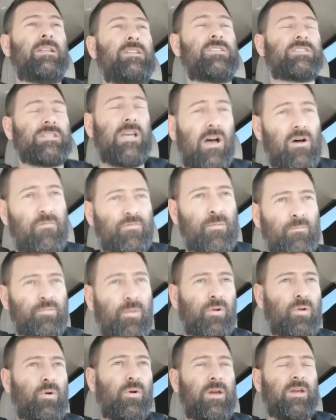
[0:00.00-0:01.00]

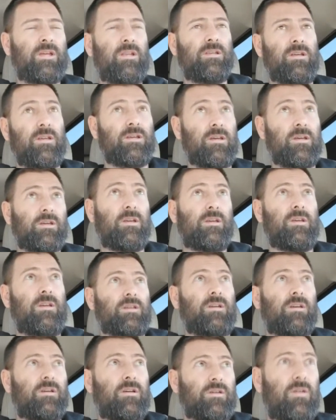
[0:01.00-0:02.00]
self-employed
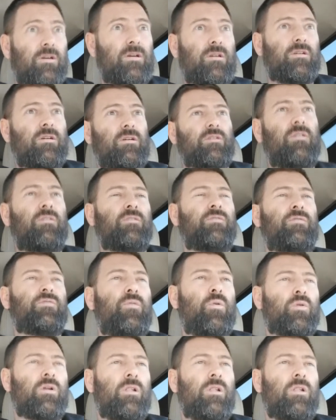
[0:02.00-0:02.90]
for